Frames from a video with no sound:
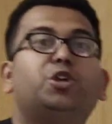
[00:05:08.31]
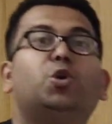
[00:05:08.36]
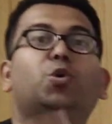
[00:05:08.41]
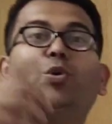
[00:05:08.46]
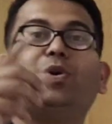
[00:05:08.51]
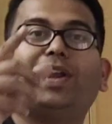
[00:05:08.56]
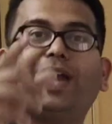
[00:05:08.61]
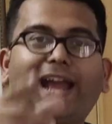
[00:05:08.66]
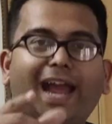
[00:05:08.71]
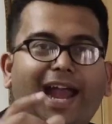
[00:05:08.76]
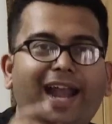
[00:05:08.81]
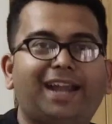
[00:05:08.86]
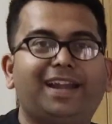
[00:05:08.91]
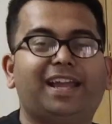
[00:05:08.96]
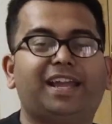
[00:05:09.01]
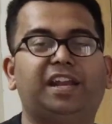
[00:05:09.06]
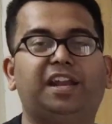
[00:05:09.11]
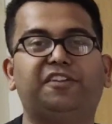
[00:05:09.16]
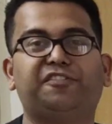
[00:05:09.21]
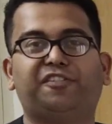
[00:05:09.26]
You would
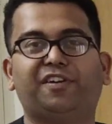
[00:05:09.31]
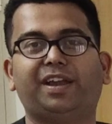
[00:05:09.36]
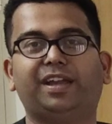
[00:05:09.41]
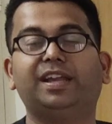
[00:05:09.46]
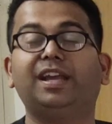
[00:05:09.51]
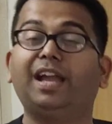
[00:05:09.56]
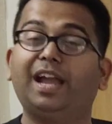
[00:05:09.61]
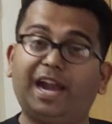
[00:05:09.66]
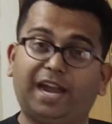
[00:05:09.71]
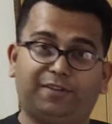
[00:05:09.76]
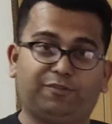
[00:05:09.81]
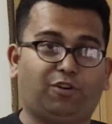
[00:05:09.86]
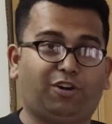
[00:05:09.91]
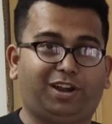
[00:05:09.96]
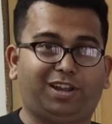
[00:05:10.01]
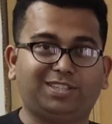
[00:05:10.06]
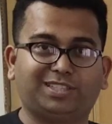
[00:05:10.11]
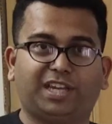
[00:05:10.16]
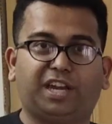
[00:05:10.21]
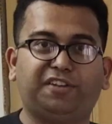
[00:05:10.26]
add NFI. And
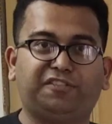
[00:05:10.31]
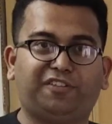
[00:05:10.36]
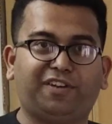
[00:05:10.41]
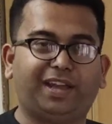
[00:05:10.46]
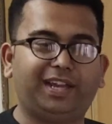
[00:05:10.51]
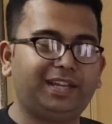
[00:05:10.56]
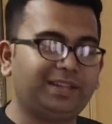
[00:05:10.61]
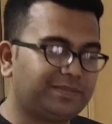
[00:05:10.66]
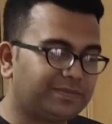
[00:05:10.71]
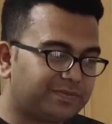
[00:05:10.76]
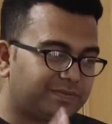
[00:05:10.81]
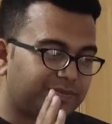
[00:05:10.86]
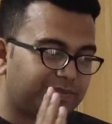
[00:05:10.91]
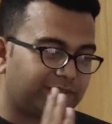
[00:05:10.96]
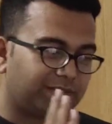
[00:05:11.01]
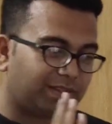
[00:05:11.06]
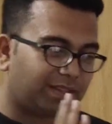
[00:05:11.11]
what is NFI?